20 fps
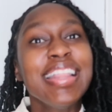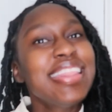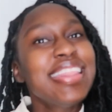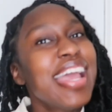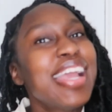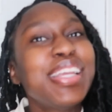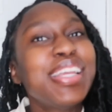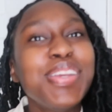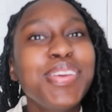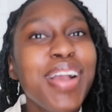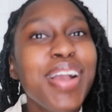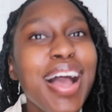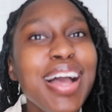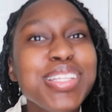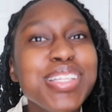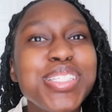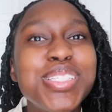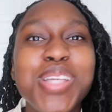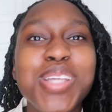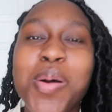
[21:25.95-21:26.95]
Thank you
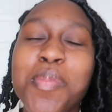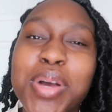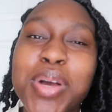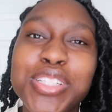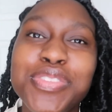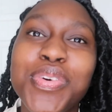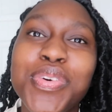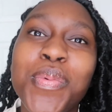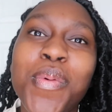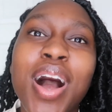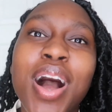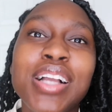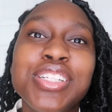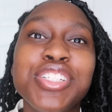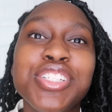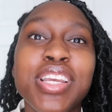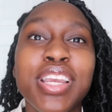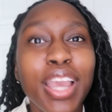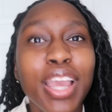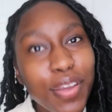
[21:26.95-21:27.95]
guys so much for
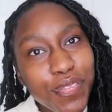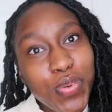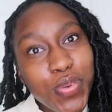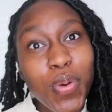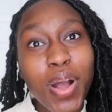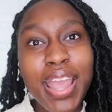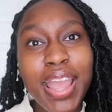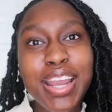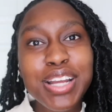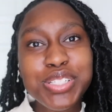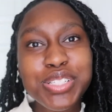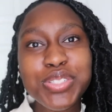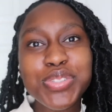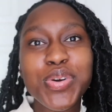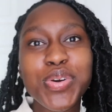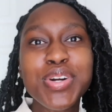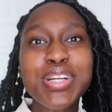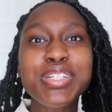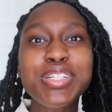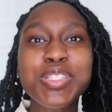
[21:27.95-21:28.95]
watching. If you want hair
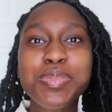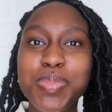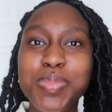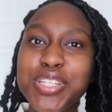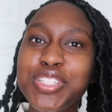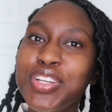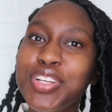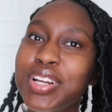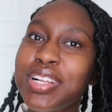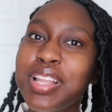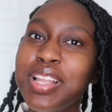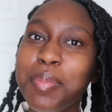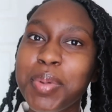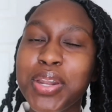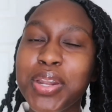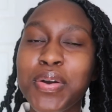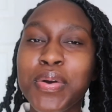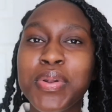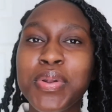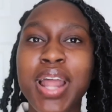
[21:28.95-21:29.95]
tutorials, be sure to let me
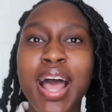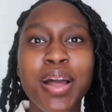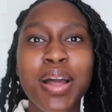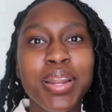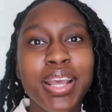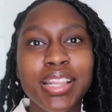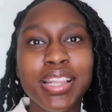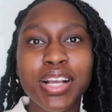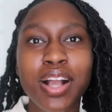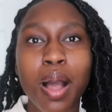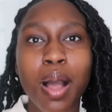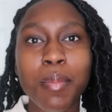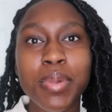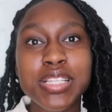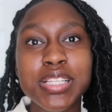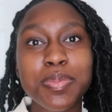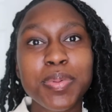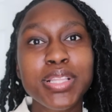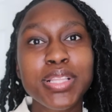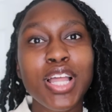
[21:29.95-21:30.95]
know down in the
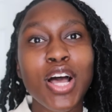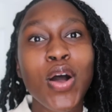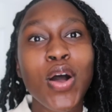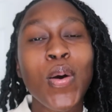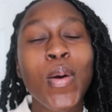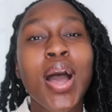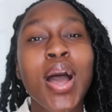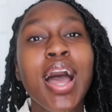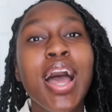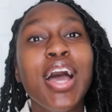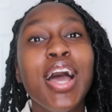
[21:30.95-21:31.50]
comments below.